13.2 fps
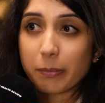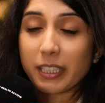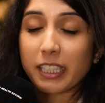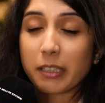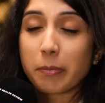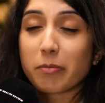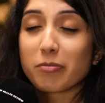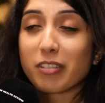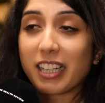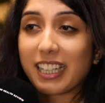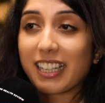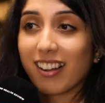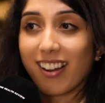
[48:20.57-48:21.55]
And it can be
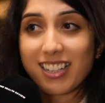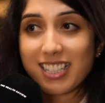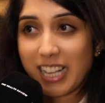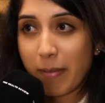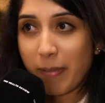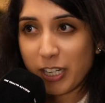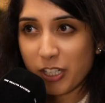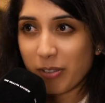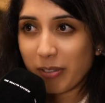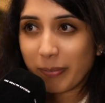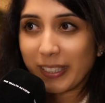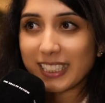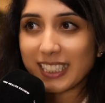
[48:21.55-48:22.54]
really hard, as I mentioned,
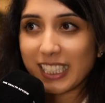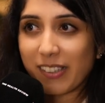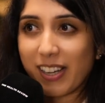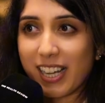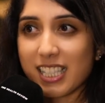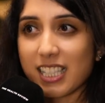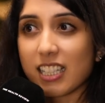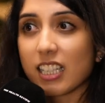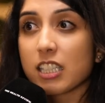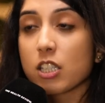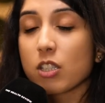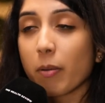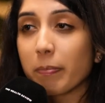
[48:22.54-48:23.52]
with PCOS and
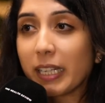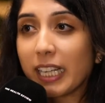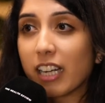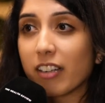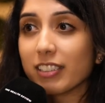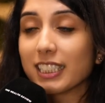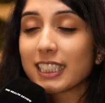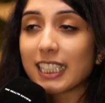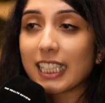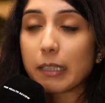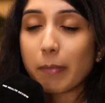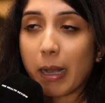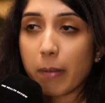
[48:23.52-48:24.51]
insomnia and
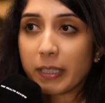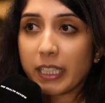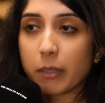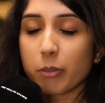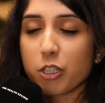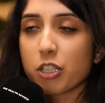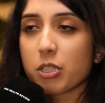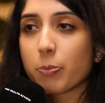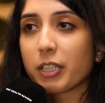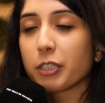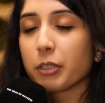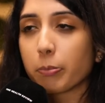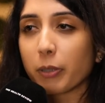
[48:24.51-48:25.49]
sleep apnea, which is when
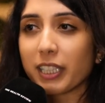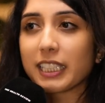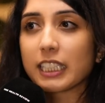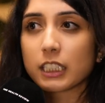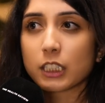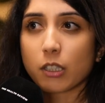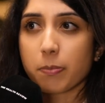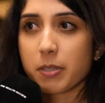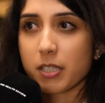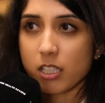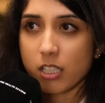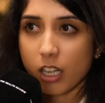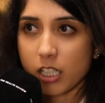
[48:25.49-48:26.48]
your breathing stops and
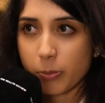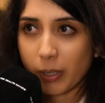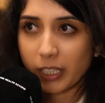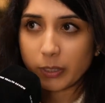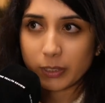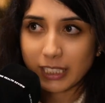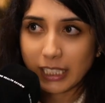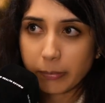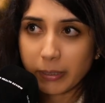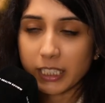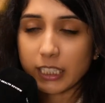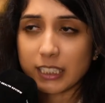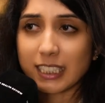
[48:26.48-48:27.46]
starts while you're sleeping.
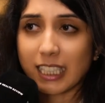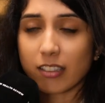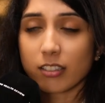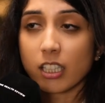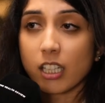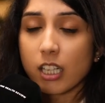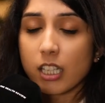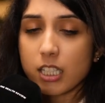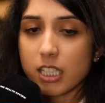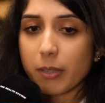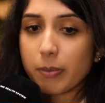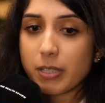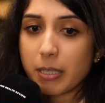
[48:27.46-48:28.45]
You can sound, to
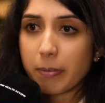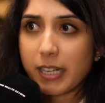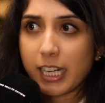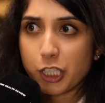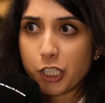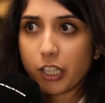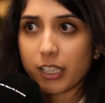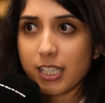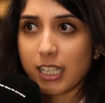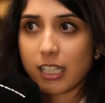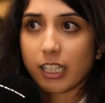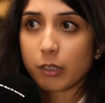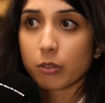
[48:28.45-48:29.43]
someone sleeping next to you, it can
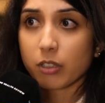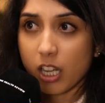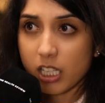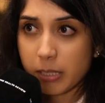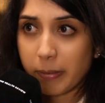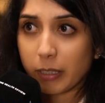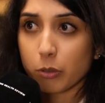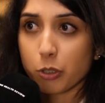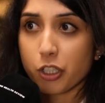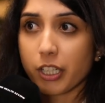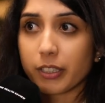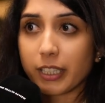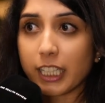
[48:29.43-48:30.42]
sound like you're gasping or
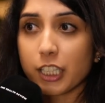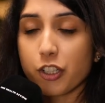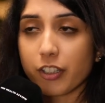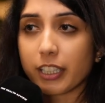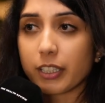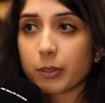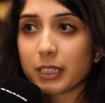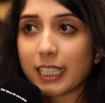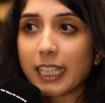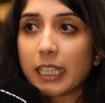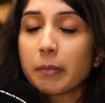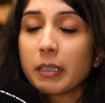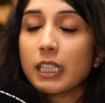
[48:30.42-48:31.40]
choking during your
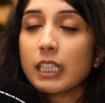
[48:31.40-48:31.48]
sleep.